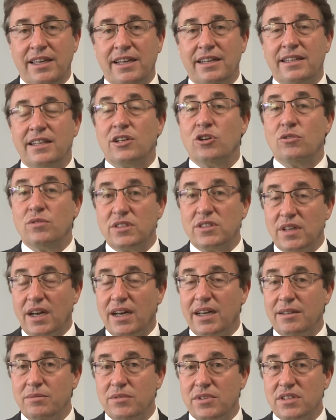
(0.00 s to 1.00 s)
and that over
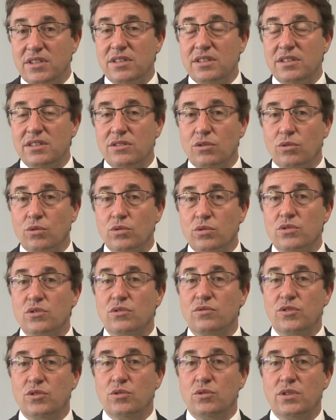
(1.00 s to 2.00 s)
time this is
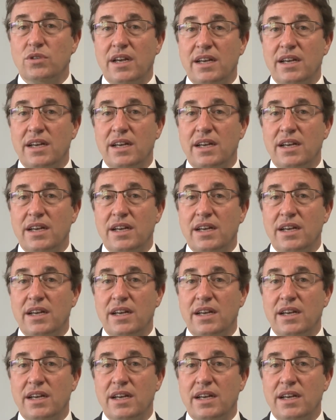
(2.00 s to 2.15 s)
also viewed